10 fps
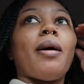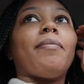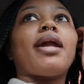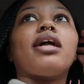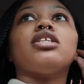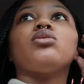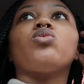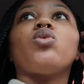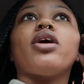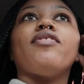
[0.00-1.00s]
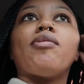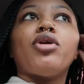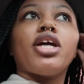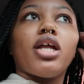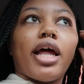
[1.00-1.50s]
But I just want, if I'm going
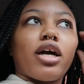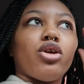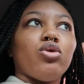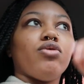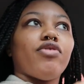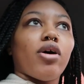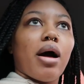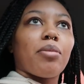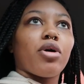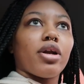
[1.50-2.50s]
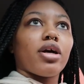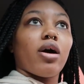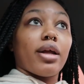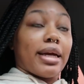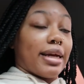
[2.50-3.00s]
to get like a new phone, I'm going to
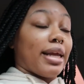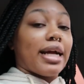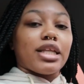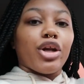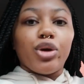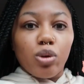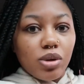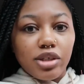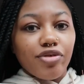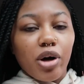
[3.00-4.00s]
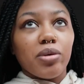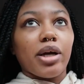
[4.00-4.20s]
go like get like the newest phone.